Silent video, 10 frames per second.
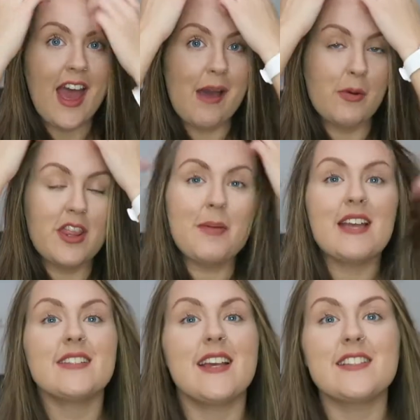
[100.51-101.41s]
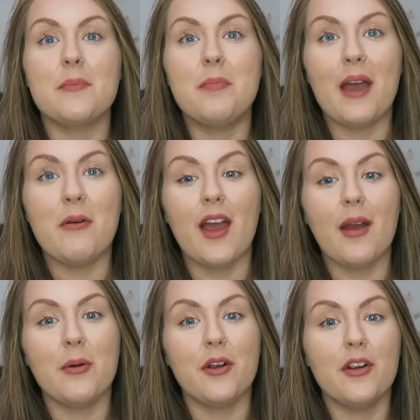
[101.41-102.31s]
And one of the best things about
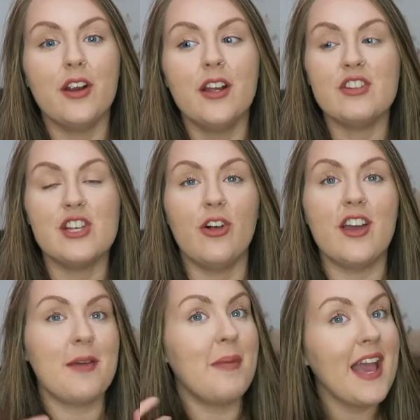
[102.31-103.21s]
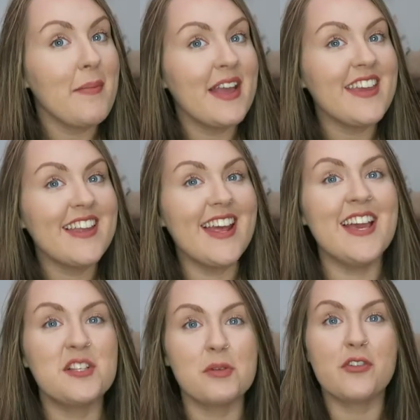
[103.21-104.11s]
our read-along, in my opinion,
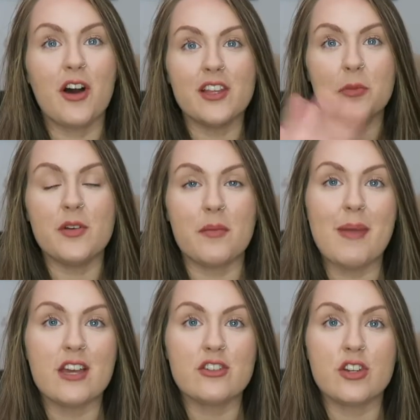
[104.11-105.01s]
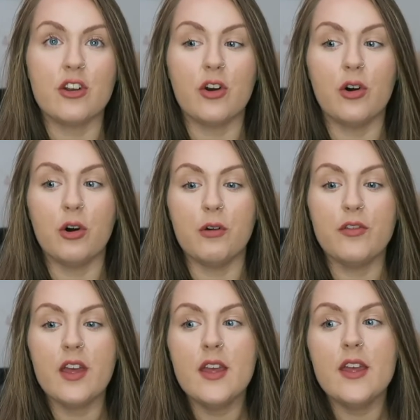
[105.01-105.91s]
is we've got a little bit of a mixture of